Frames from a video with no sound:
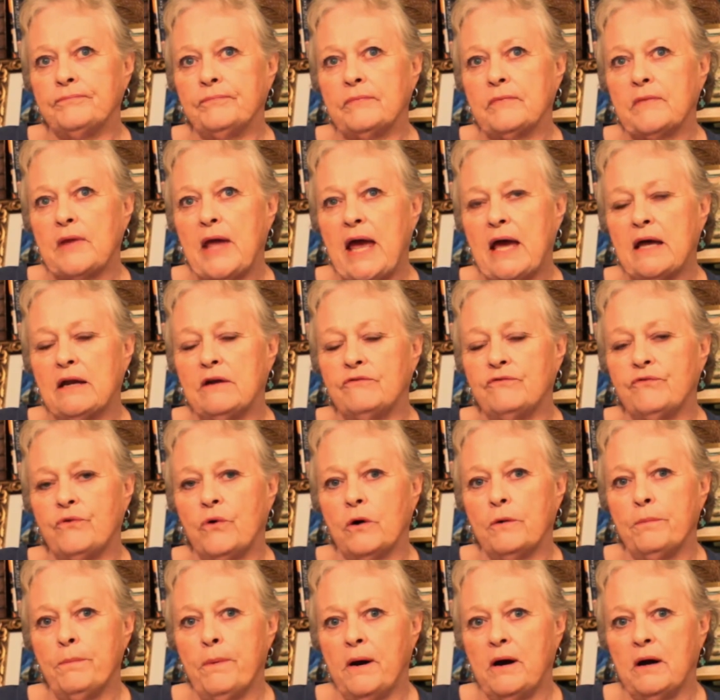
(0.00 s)
had a
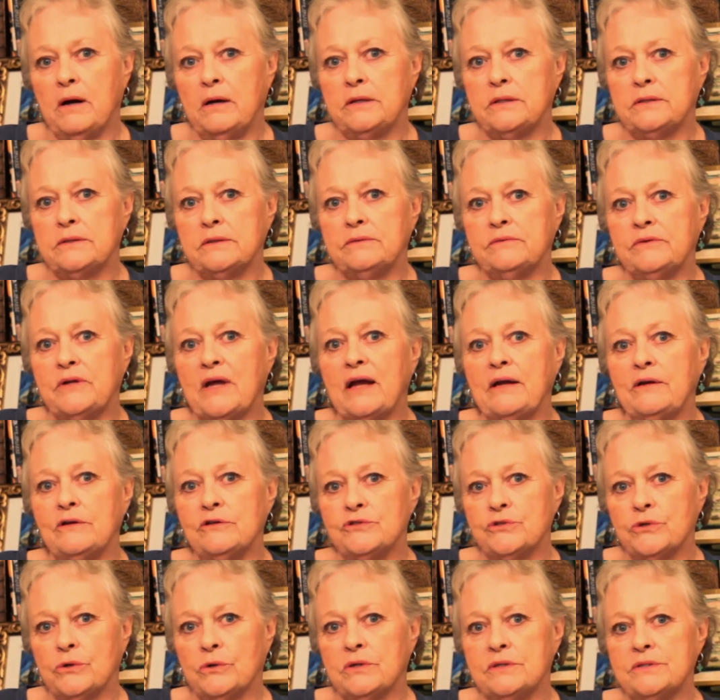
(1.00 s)
4-part
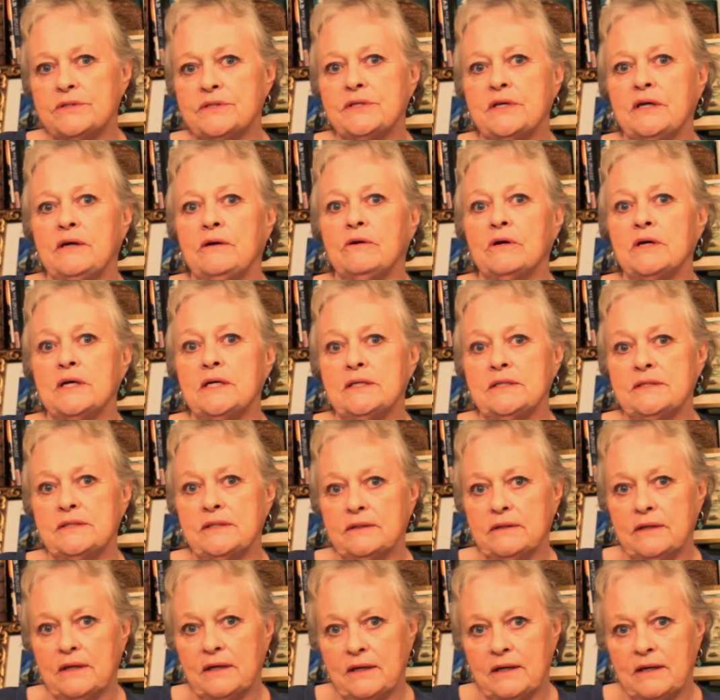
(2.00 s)
dinosaur series.
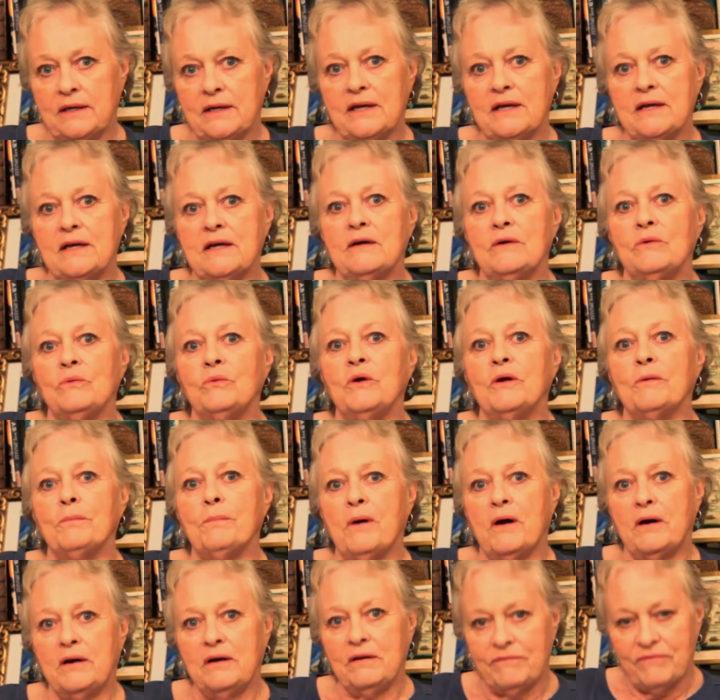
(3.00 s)
We were
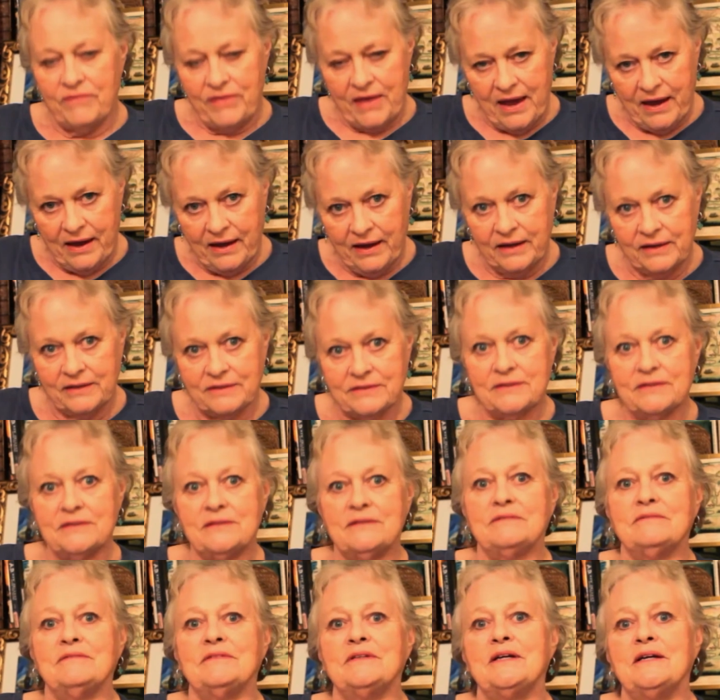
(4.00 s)
part of that.
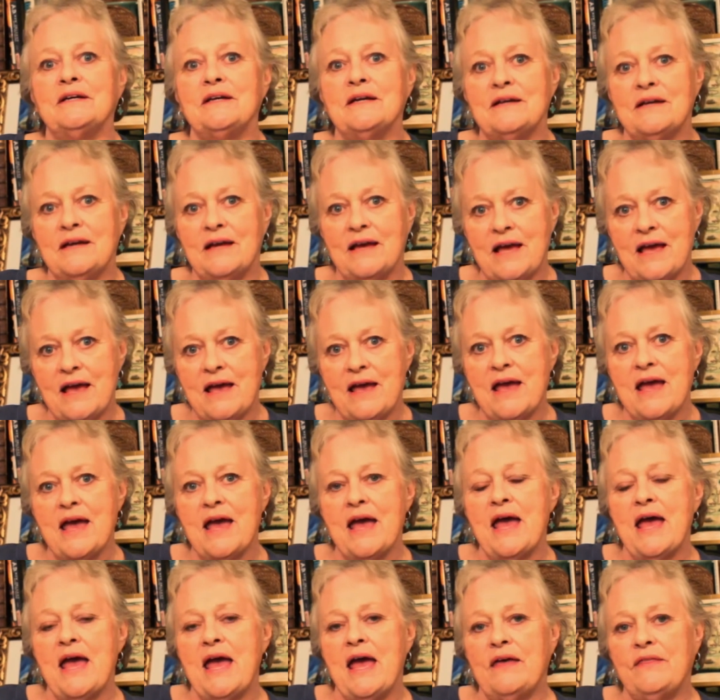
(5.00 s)

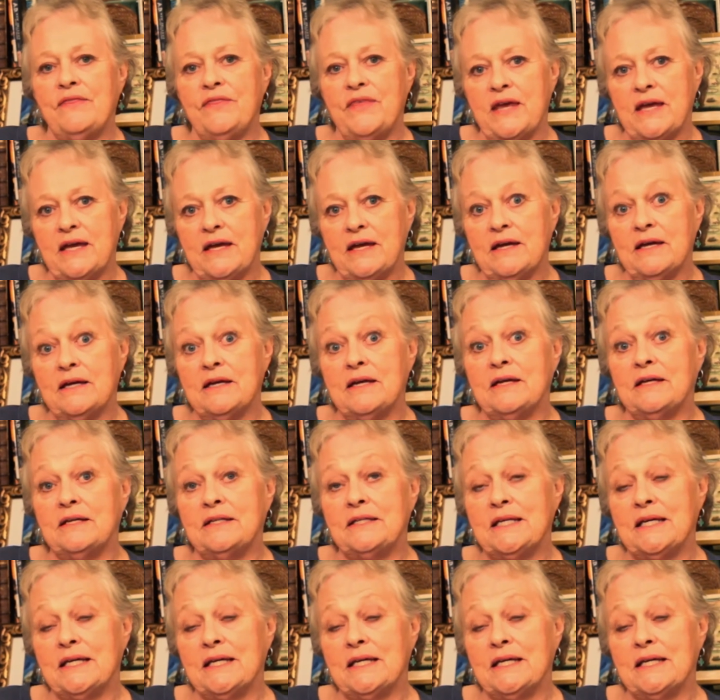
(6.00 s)
And then